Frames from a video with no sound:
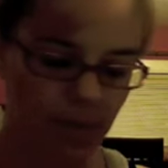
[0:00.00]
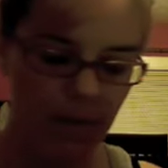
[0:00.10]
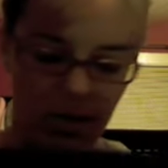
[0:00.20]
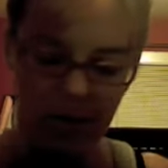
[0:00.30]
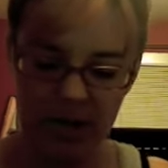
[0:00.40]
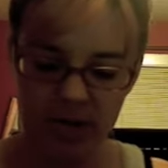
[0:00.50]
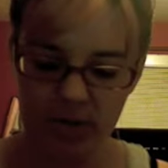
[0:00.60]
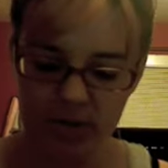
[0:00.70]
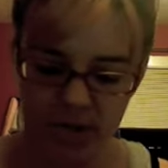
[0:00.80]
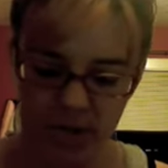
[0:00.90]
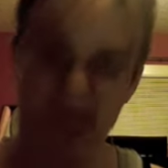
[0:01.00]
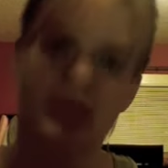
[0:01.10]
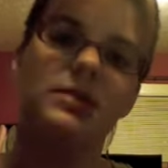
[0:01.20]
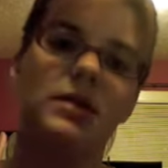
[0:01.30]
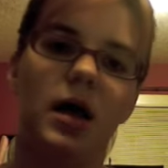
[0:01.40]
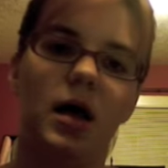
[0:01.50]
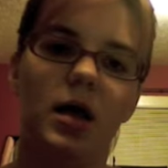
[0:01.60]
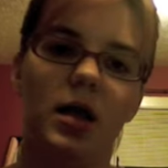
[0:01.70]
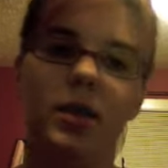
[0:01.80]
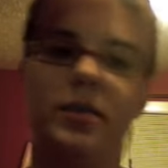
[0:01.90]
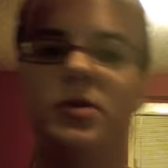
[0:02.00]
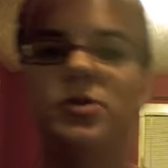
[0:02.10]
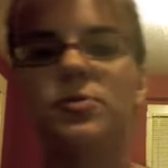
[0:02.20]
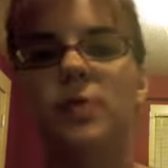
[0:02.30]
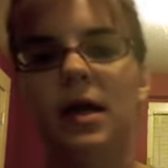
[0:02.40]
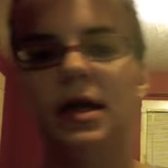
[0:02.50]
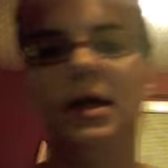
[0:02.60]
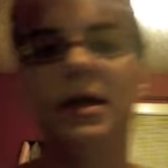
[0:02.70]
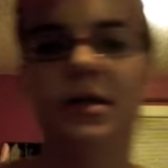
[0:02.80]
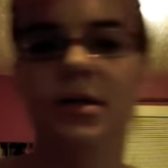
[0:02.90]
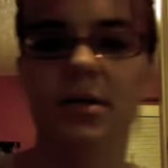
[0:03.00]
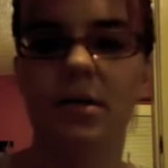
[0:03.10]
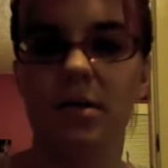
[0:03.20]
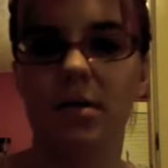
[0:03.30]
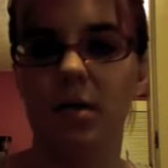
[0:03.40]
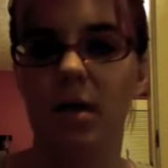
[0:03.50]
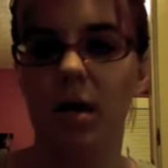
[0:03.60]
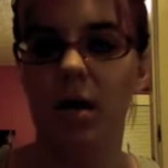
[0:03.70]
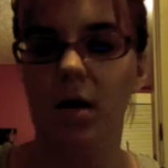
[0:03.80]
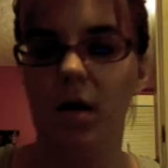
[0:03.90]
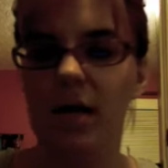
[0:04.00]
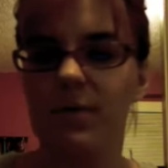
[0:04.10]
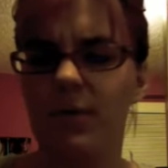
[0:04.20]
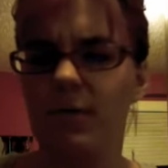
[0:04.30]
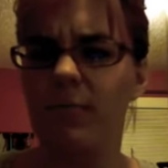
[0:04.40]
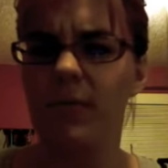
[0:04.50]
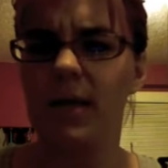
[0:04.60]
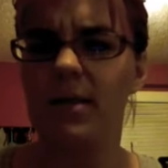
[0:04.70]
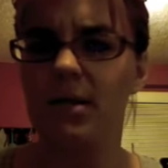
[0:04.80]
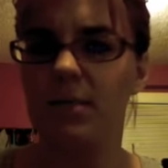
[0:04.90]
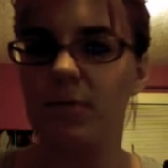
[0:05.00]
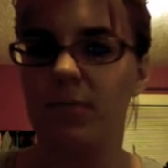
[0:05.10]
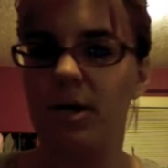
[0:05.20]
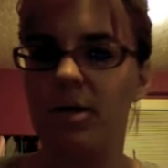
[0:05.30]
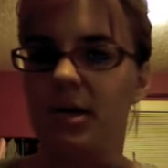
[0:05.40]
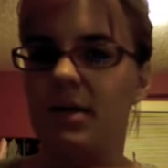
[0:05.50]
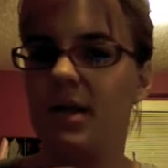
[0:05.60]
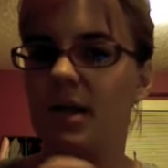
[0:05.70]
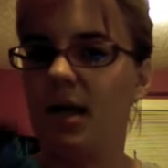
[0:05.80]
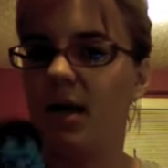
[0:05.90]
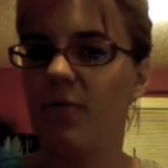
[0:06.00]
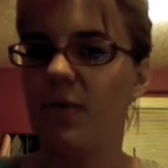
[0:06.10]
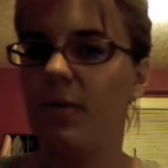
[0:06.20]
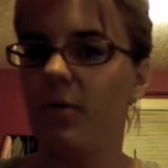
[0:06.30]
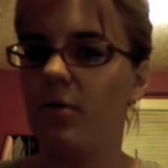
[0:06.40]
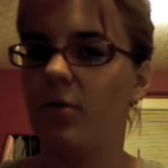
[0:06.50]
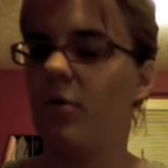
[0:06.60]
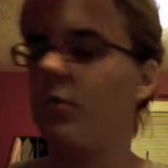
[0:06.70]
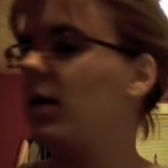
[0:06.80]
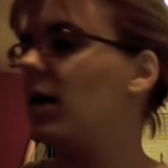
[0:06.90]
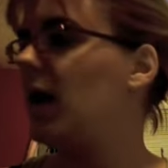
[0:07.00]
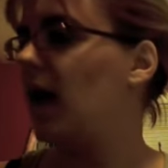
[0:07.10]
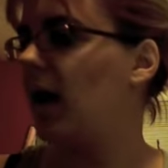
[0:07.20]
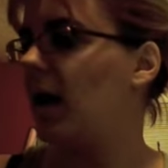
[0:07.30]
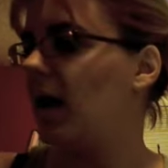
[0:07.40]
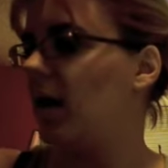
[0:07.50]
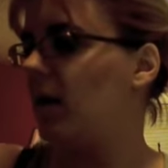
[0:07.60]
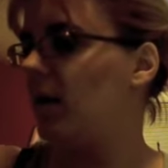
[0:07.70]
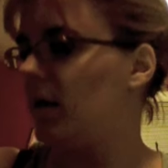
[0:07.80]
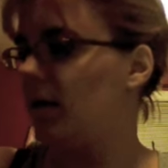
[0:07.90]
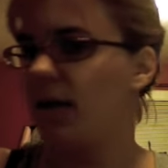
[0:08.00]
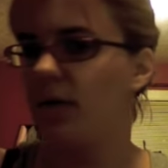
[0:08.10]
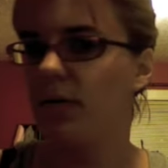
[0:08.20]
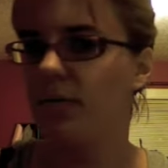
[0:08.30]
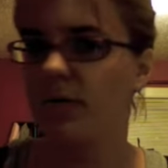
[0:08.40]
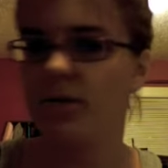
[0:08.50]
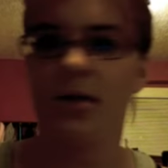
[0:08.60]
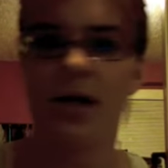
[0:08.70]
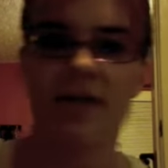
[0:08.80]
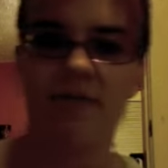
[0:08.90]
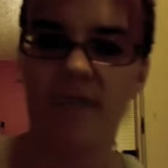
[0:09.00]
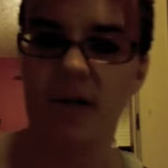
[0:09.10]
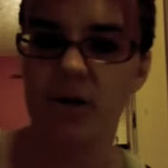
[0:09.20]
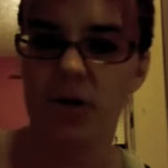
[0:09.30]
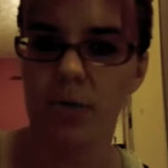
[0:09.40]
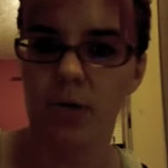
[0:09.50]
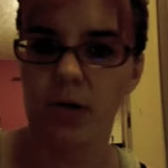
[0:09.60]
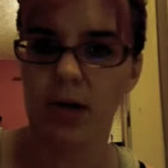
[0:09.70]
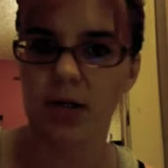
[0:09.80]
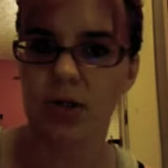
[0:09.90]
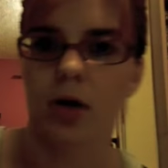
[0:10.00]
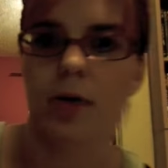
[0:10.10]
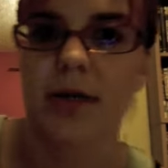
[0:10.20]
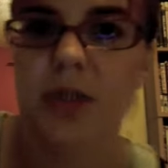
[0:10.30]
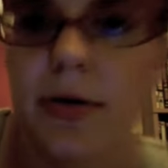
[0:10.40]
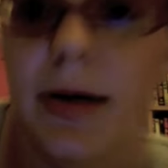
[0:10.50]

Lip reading: I wanted to show this to you because the shrug is one of the really simpler projects I think a lot of people learn early, and they don't appreciate the finishing work that needs to go into